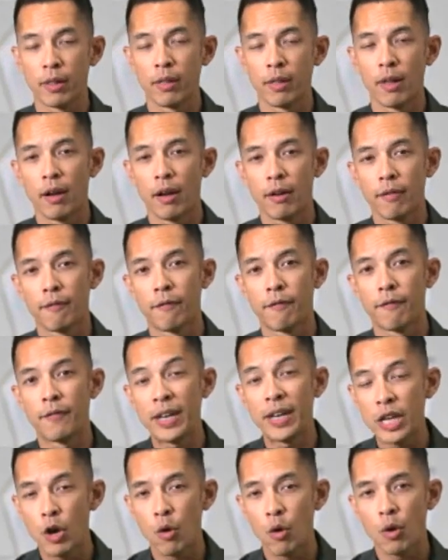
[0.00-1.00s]
A lot of
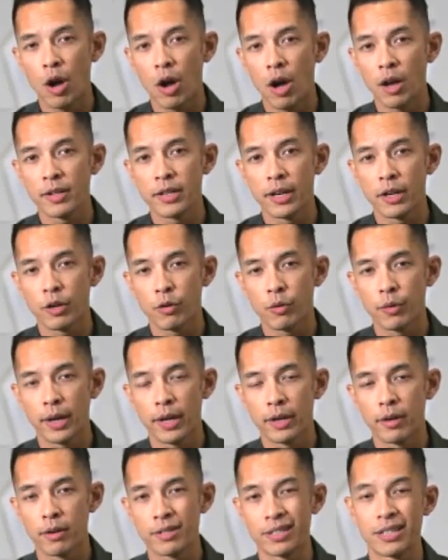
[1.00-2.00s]
video content
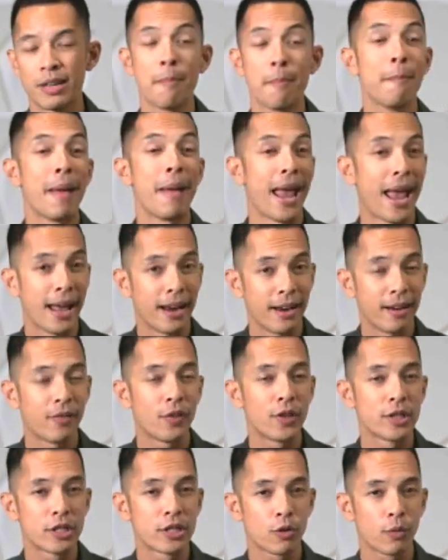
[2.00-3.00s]
creators demand
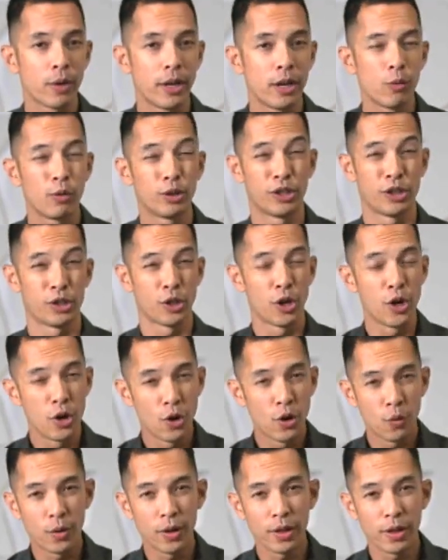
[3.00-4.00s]
the screen, which is
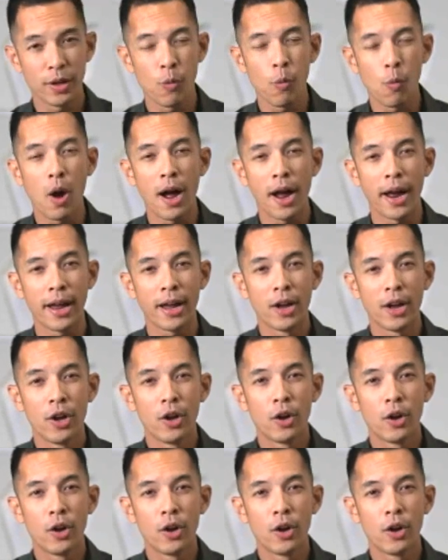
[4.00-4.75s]
really why